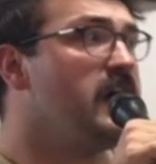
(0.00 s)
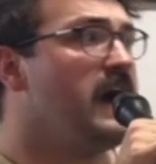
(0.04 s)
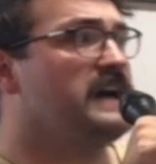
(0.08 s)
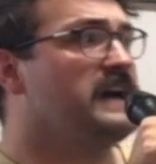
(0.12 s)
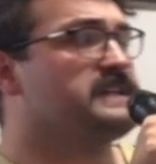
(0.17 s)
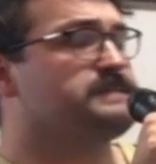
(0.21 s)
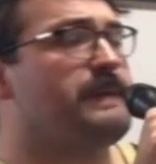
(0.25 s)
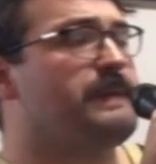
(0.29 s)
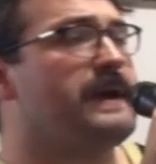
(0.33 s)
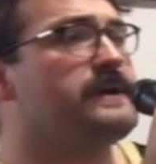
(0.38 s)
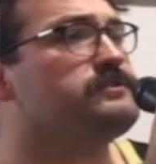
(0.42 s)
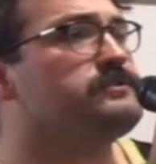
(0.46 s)

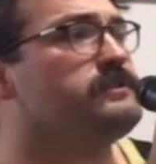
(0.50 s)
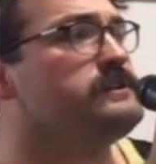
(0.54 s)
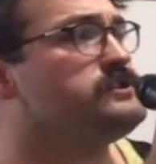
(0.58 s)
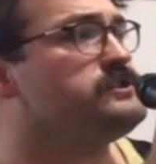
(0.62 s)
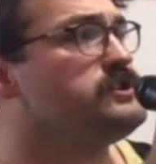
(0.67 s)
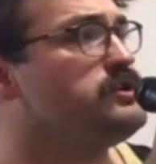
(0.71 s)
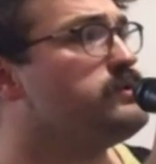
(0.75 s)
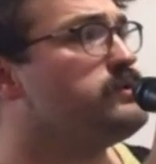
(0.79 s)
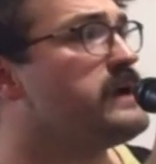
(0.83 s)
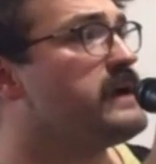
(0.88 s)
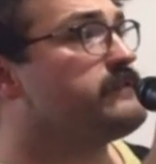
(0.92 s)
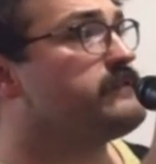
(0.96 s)
especially
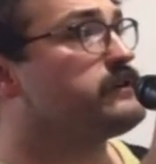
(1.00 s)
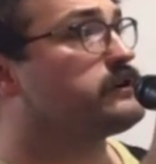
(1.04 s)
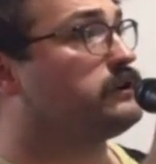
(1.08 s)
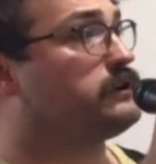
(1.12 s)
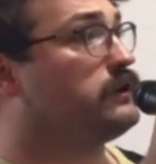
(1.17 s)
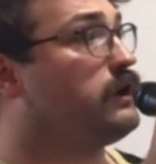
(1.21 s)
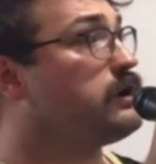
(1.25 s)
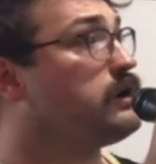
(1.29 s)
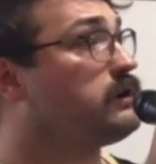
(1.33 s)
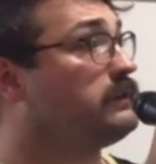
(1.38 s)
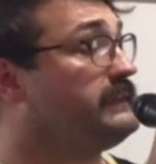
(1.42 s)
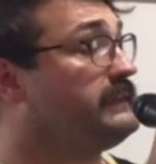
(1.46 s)
too whenever
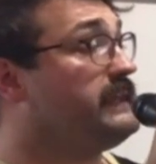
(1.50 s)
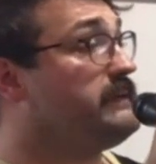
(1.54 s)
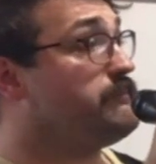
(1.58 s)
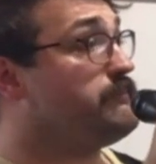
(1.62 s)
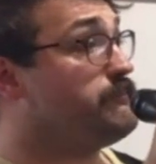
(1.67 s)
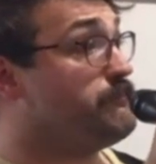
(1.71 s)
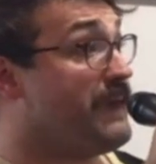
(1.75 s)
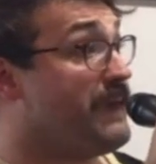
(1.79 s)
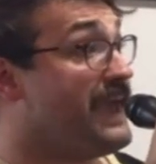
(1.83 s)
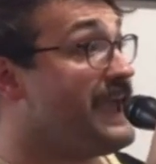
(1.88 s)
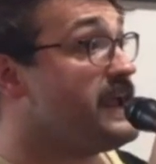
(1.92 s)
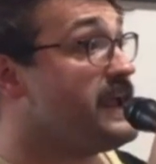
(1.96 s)
Clark Lee
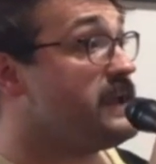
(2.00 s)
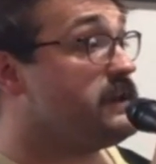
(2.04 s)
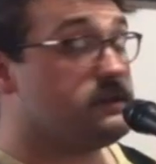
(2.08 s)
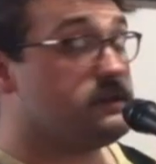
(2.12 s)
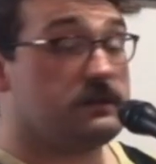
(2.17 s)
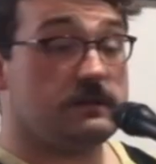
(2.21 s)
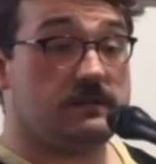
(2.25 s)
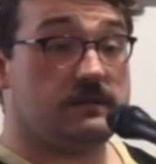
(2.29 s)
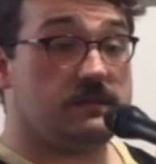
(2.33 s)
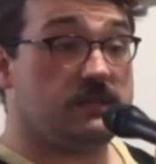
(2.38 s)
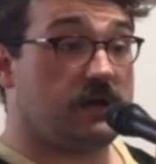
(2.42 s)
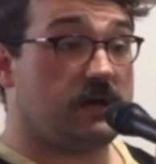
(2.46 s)
made
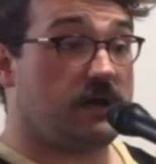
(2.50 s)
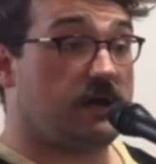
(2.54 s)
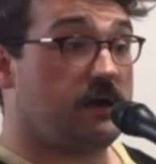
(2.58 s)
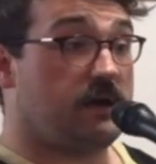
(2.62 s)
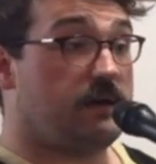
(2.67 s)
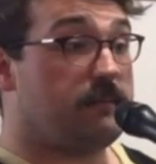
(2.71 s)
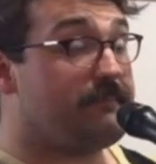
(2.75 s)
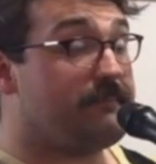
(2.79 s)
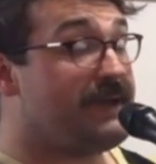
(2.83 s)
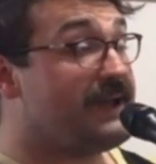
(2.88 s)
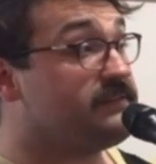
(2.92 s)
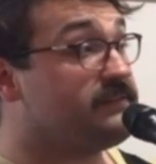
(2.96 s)

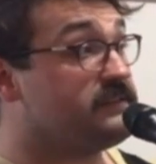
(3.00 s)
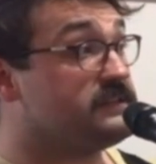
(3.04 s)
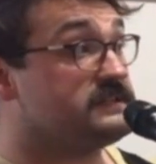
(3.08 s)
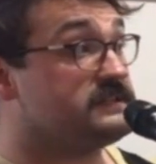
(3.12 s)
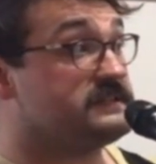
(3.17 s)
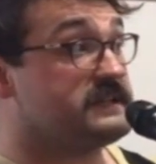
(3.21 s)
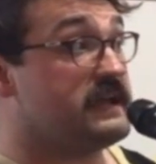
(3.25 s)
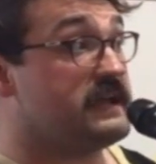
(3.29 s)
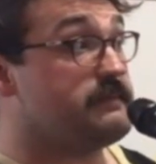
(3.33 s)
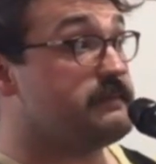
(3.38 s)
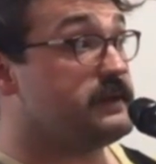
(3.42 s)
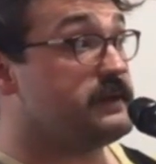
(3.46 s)
the
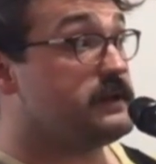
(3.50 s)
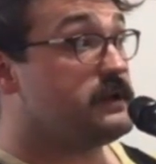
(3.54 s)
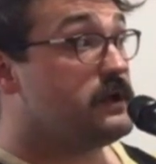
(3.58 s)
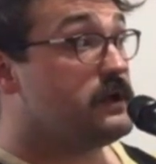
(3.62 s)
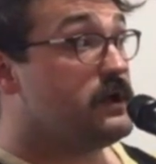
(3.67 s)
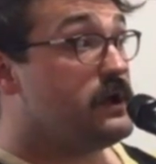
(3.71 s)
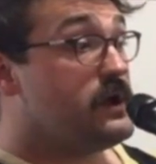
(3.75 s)
statement.